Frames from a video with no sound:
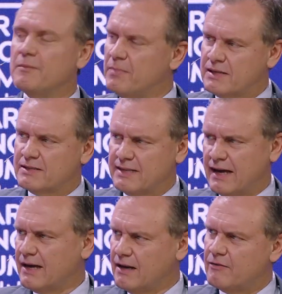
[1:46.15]
But the
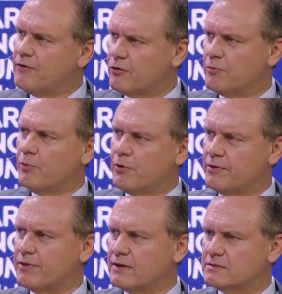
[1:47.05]
second and very
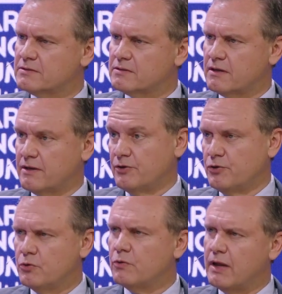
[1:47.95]
important things that they do,